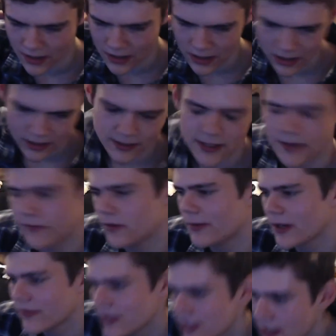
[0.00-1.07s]
Yeah, for
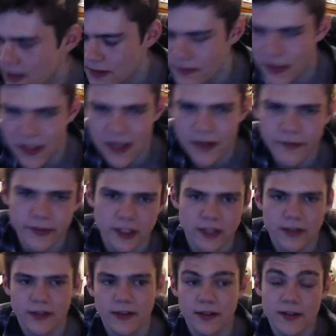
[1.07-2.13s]
breakfast I didn't really have
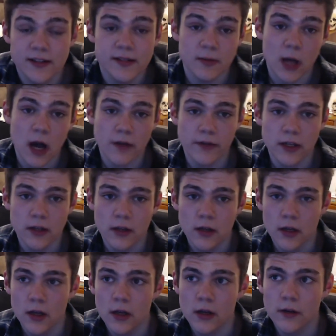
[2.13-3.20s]
anything. I had some coffee.
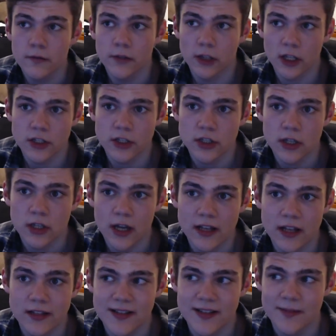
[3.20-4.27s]
For lunch I
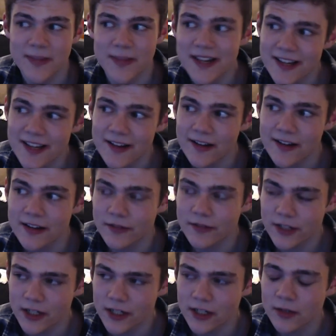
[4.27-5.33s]
had some pizza, and for
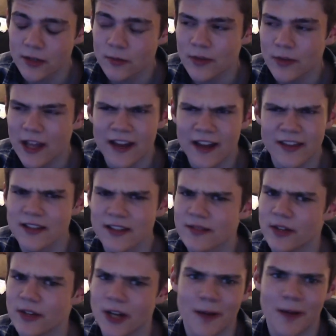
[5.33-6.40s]
dinner we had this
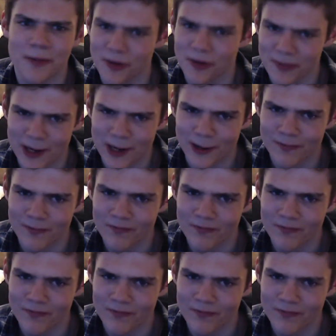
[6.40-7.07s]
phenomenal meal.